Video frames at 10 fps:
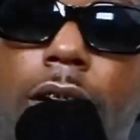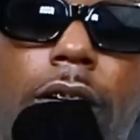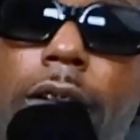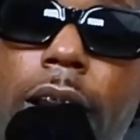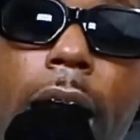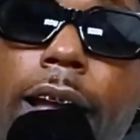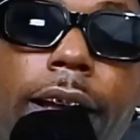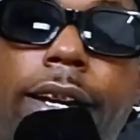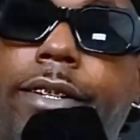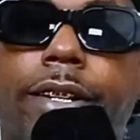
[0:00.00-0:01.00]
Like it
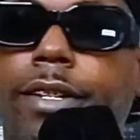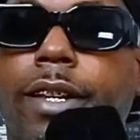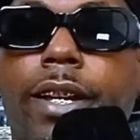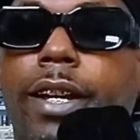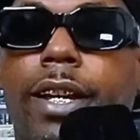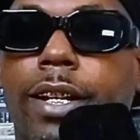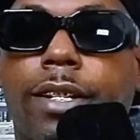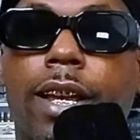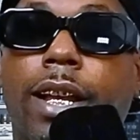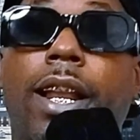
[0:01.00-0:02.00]
just is
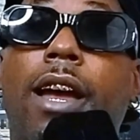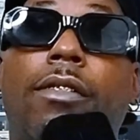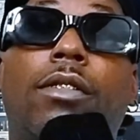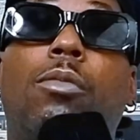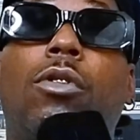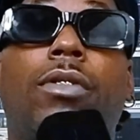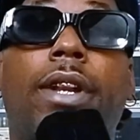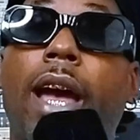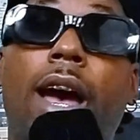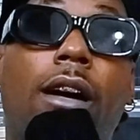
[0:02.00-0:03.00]
inevitable.
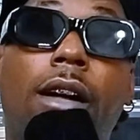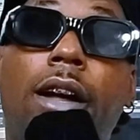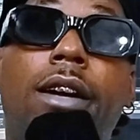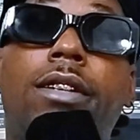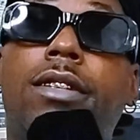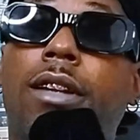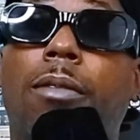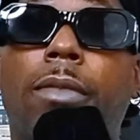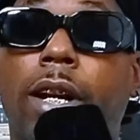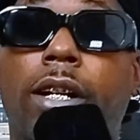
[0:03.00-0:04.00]
Now, some
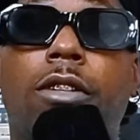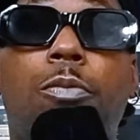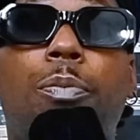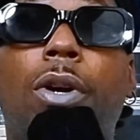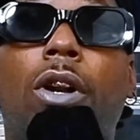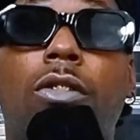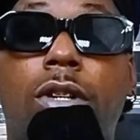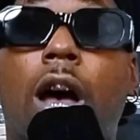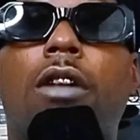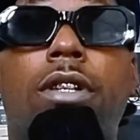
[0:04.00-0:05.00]
niggas pillow talk
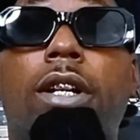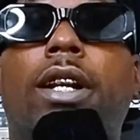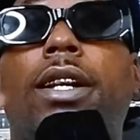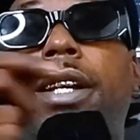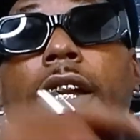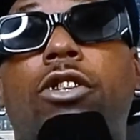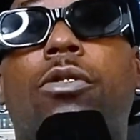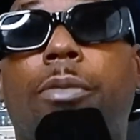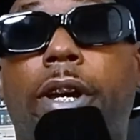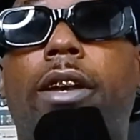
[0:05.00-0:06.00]
to the detriment
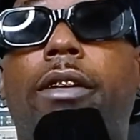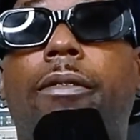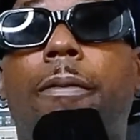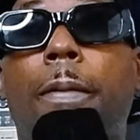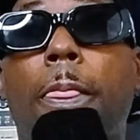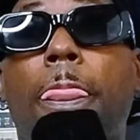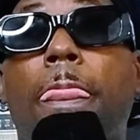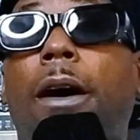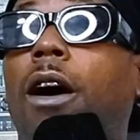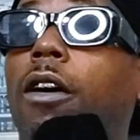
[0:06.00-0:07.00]

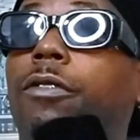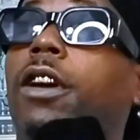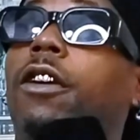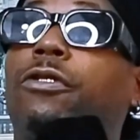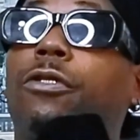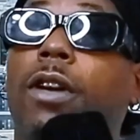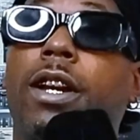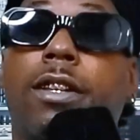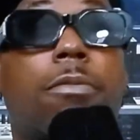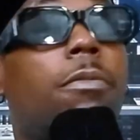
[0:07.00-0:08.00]
of their friends,
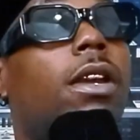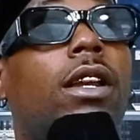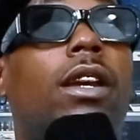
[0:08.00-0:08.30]
meaning